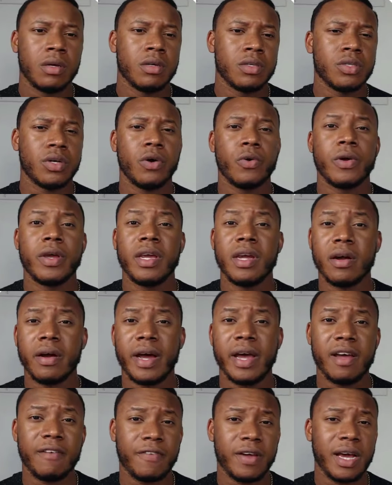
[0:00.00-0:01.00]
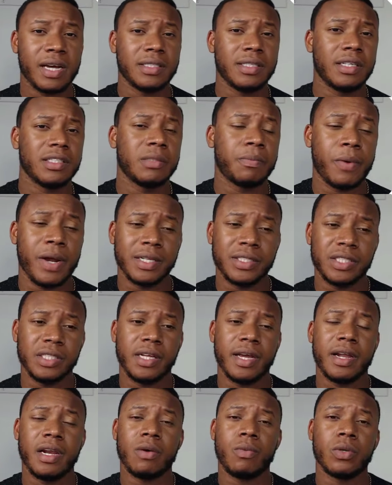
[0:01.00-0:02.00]
So here I have an Excel spreadsheet
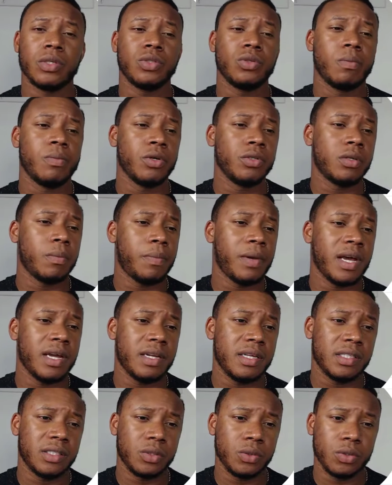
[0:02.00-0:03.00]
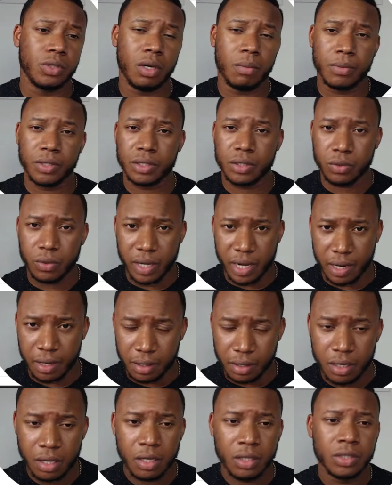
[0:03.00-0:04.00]
and I want to multiply these two numbers
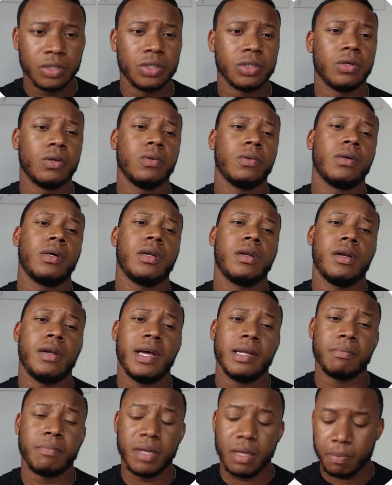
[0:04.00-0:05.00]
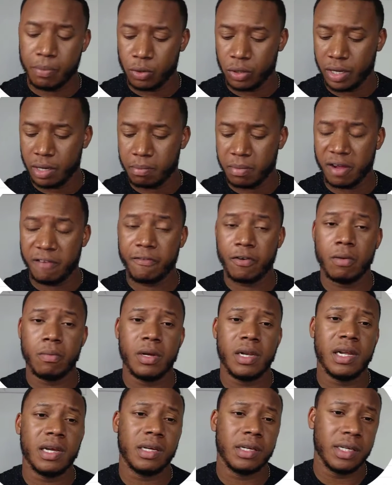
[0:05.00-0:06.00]
together. So let me put in my
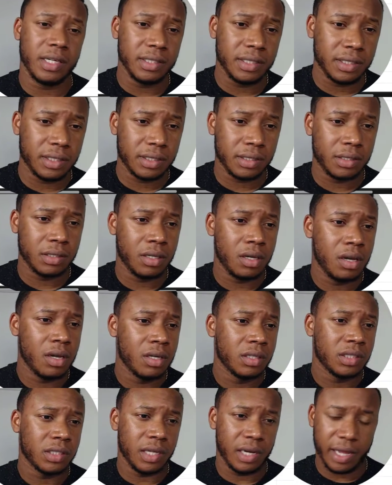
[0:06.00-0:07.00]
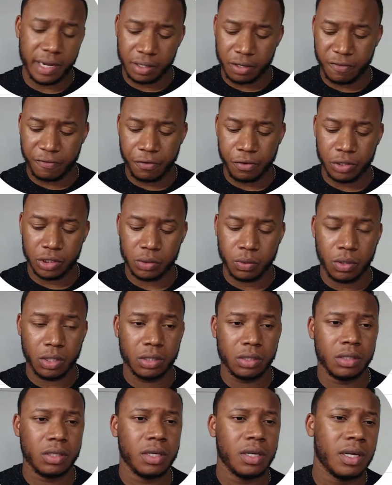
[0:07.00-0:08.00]
formula is, select the first one,
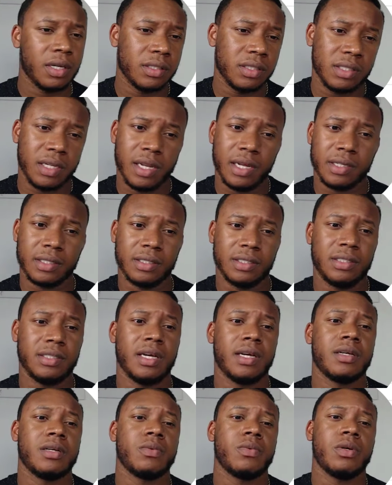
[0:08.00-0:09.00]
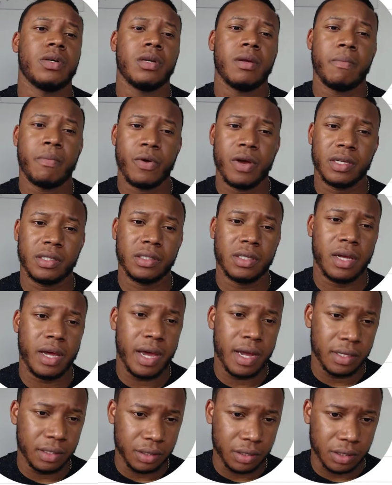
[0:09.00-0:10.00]
select the second one, press
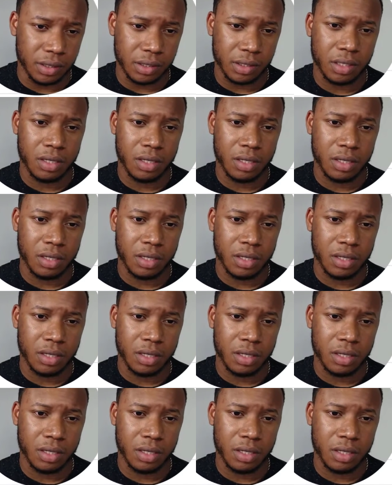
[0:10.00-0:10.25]
enter.